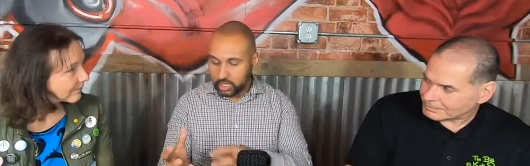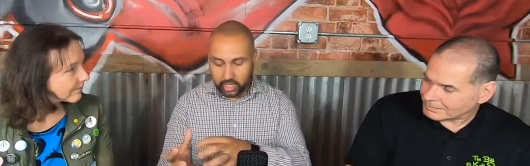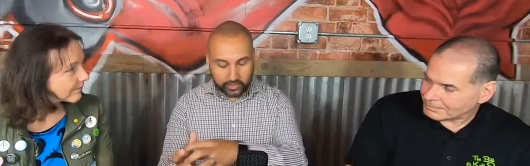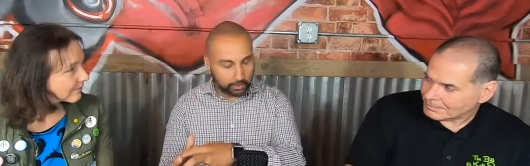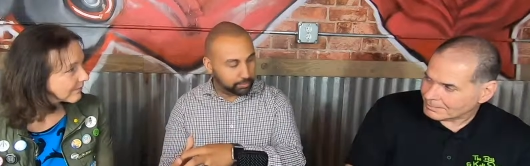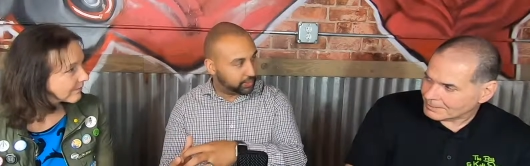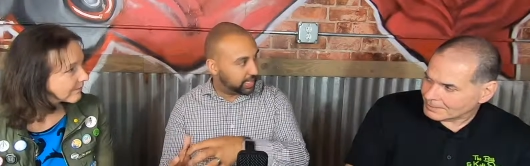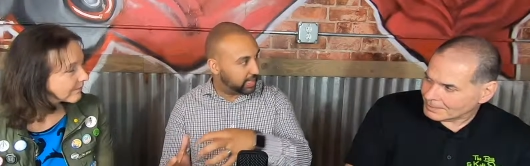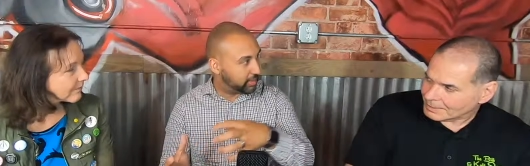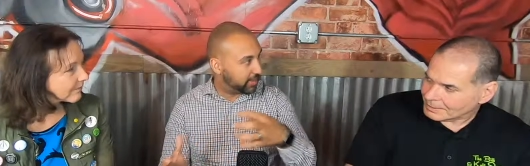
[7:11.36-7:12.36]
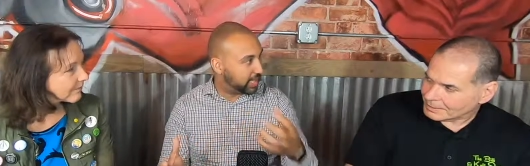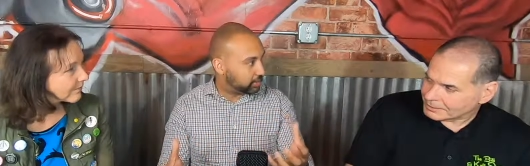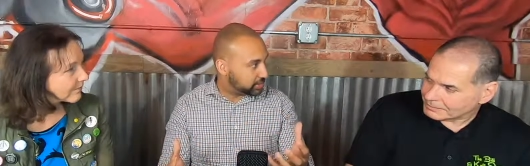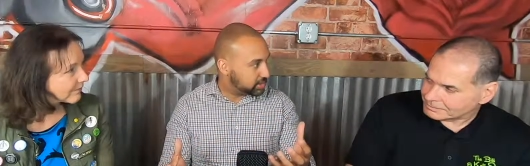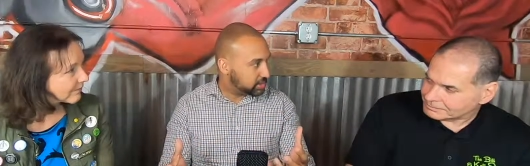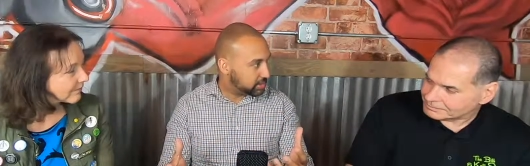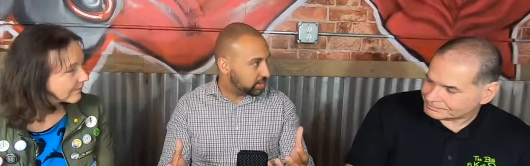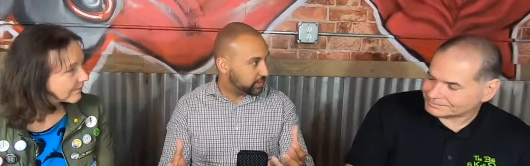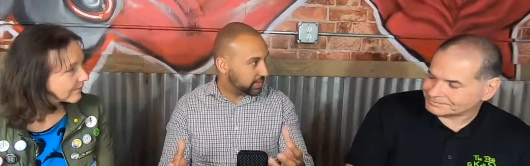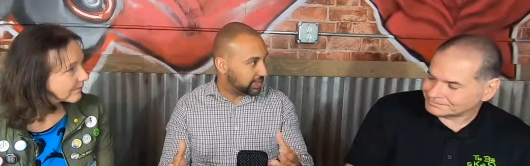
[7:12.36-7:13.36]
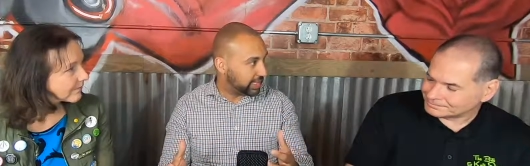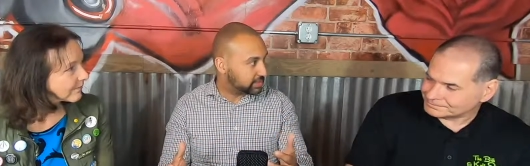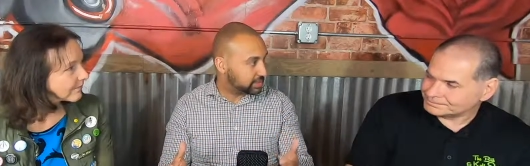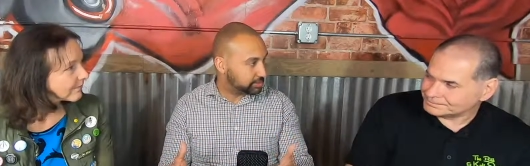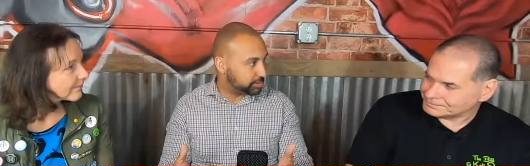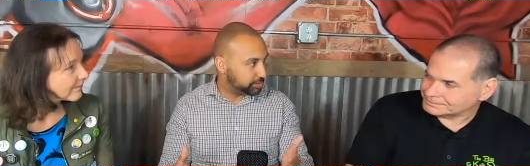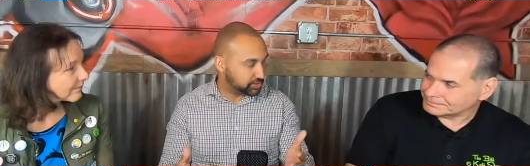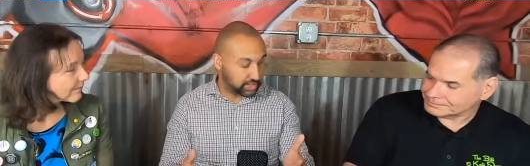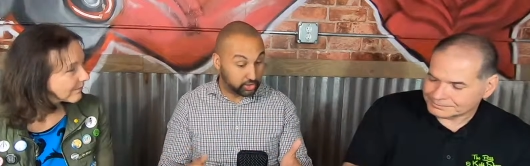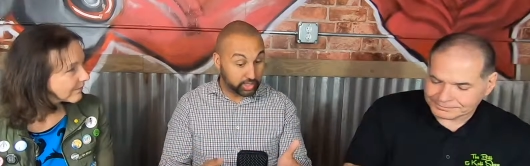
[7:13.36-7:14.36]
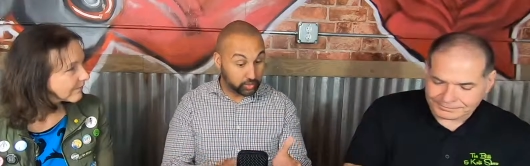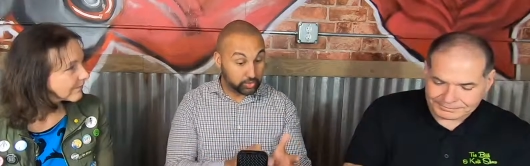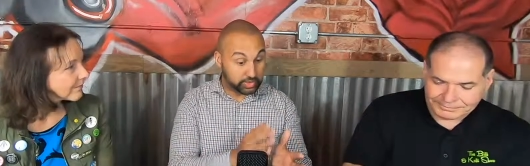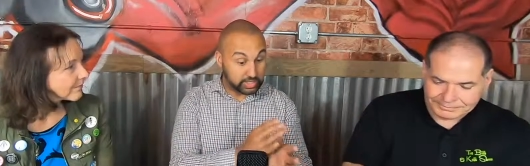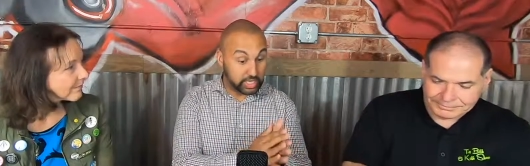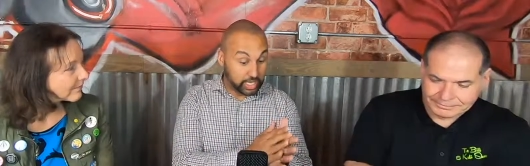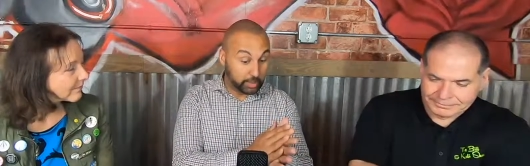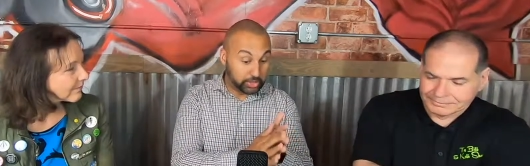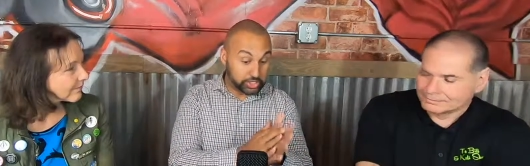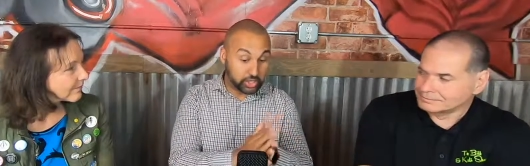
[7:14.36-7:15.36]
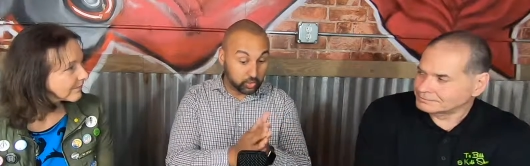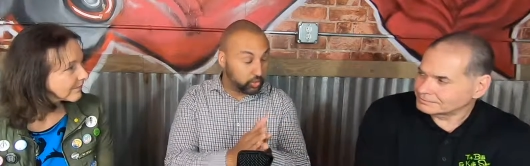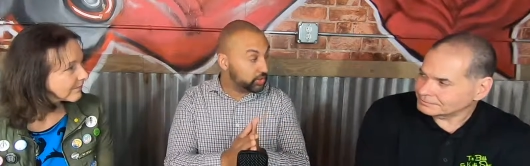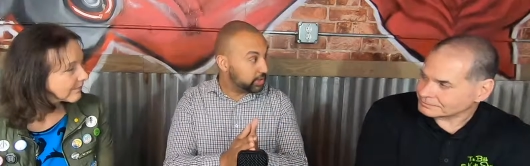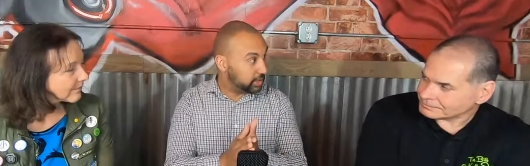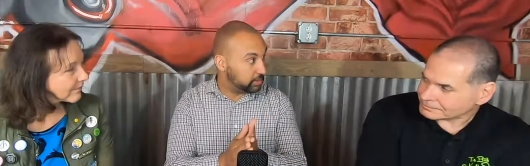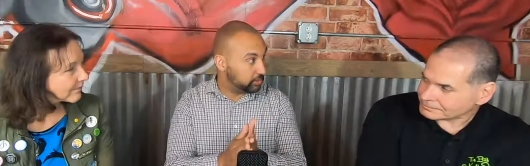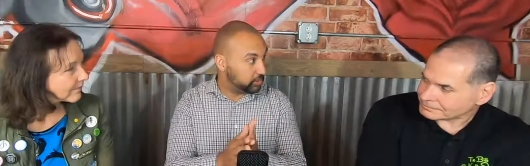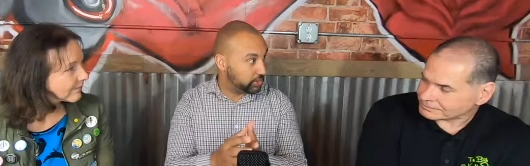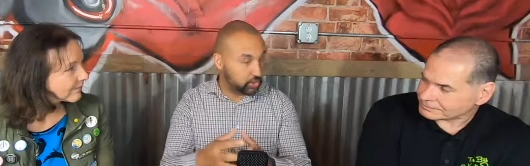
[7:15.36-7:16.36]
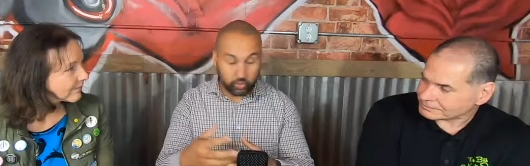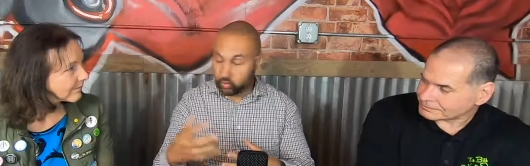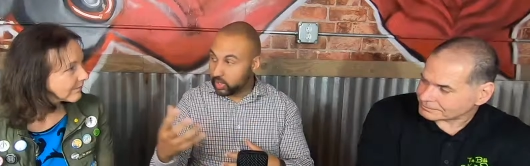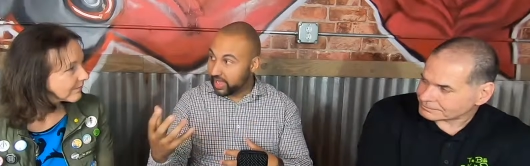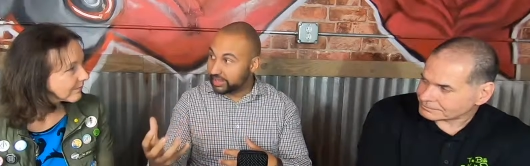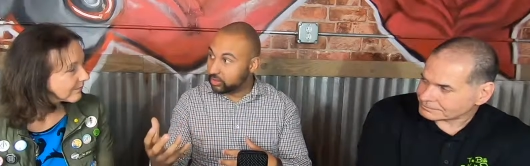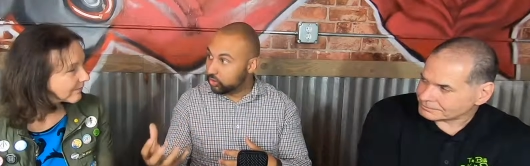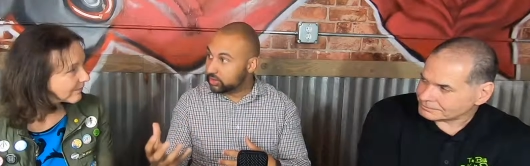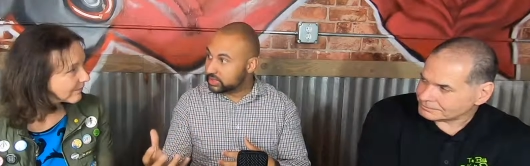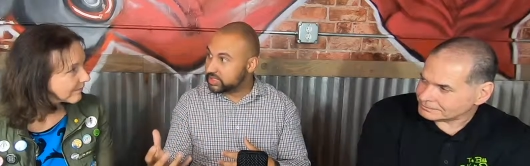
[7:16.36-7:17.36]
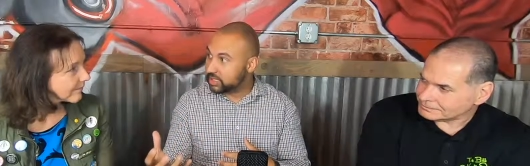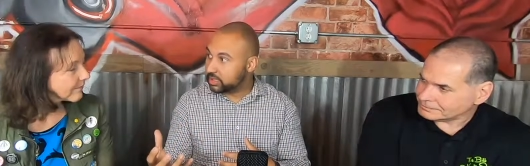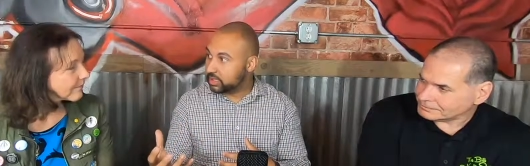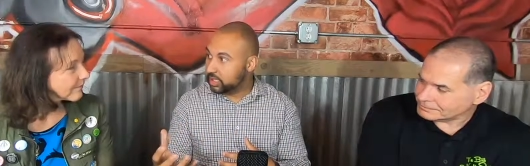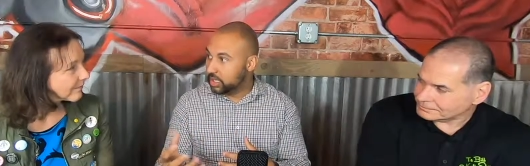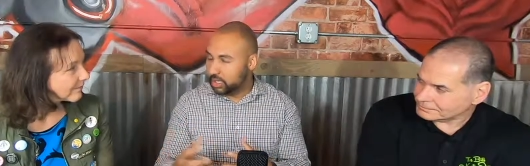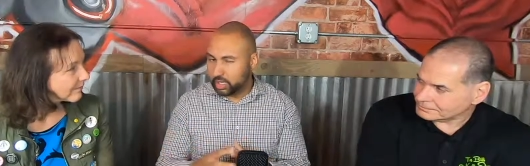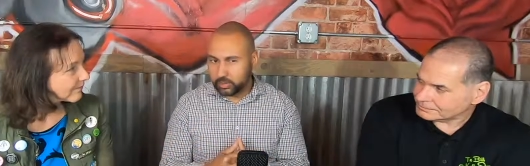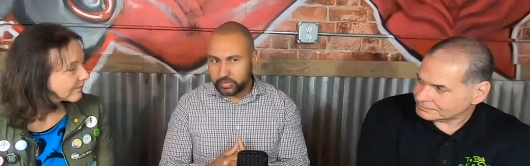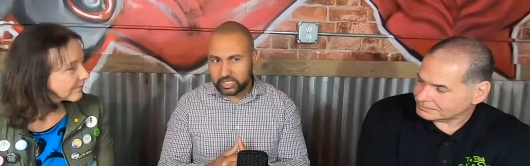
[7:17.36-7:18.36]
Speaker 1: and then planning backwards. I think a lot of times people say, okay, well, this I'm going to start working with no end goal in sight. Um, and